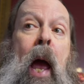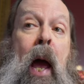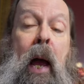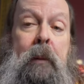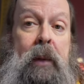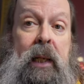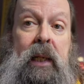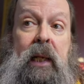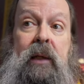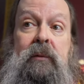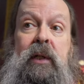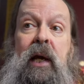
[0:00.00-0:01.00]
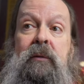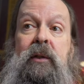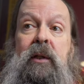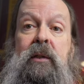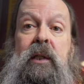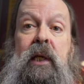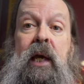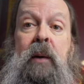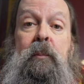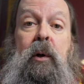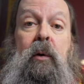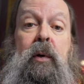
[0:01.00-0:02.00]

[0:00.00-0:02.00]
I may not even have to use the gimbal,